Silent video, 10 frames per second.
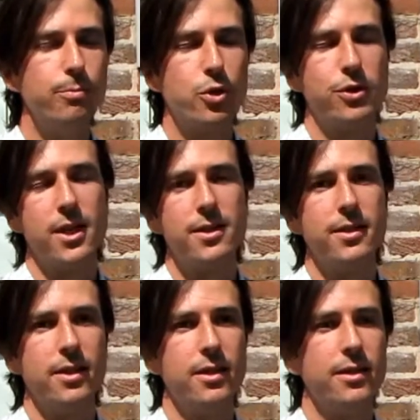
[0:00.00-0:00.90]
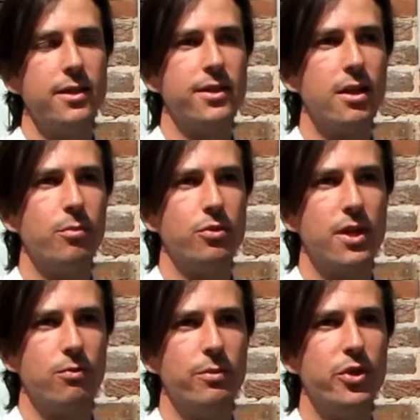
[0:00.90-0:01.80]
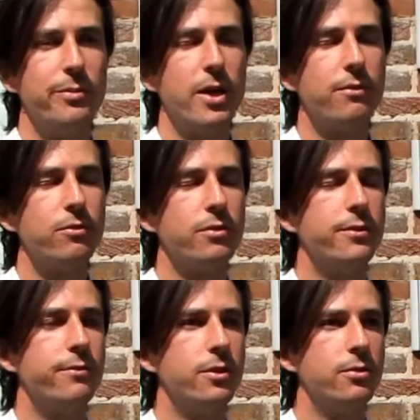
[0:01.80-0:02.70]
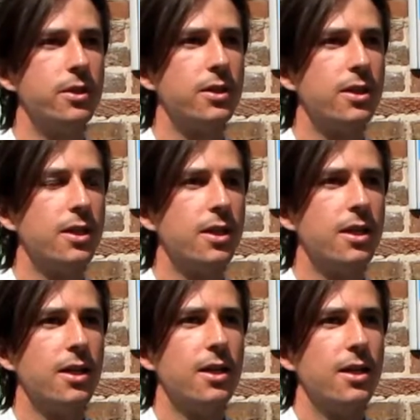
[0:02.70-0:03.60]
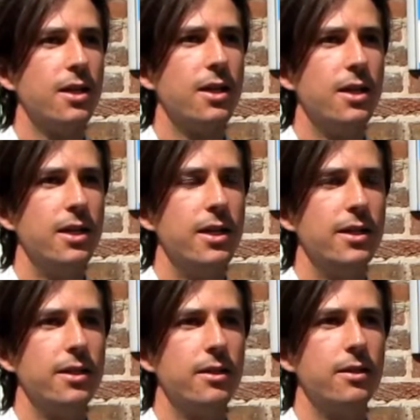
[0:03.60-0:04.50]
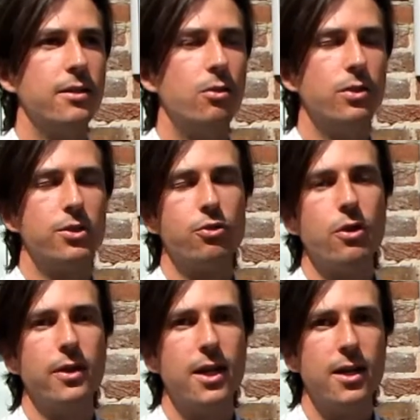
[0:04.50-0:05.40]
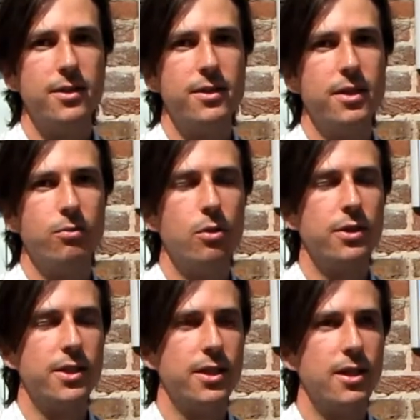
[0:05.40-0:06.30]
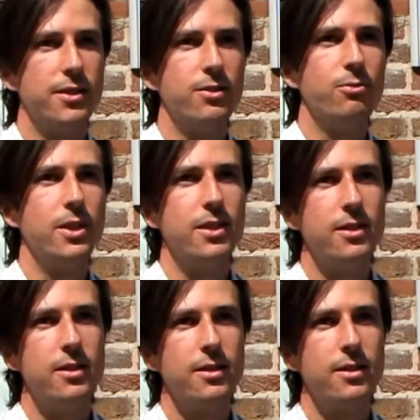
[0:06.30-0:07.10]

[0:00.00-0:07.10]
processing the samples that we bring back from the field, and all the soil analysis and water analysis we did